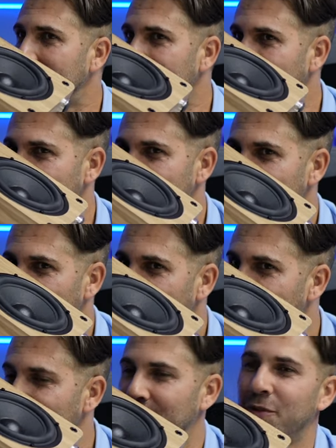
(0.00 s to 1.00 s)
and this
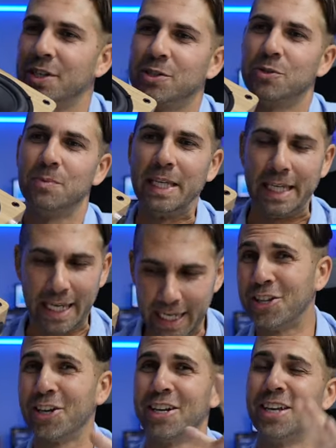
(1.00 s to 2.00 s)
is a first to me.
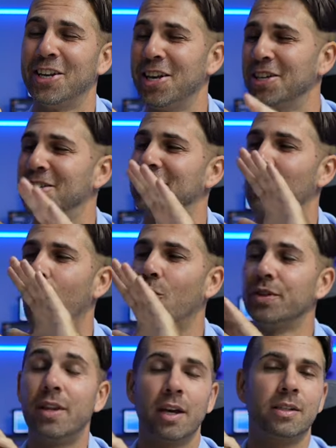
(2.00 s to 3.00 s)
Either it is
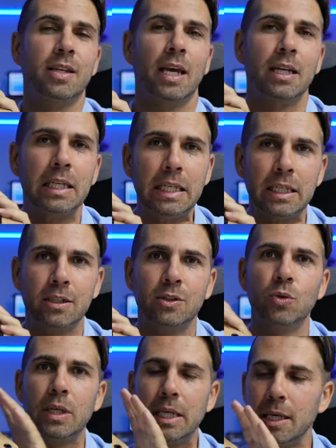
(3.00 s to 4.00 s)
on their technique
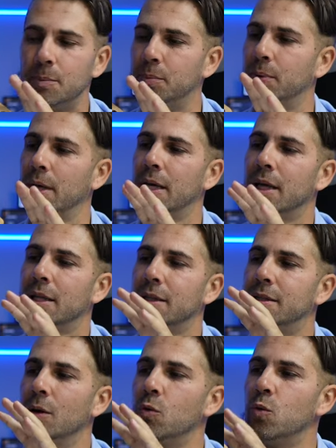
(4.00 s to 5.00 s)
to keep
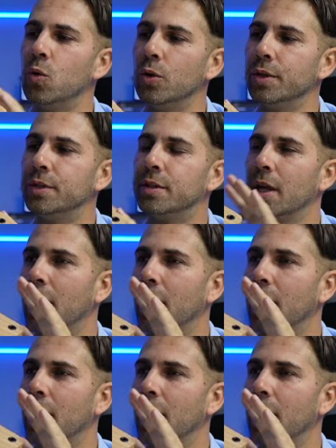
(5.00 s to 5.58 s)
the wood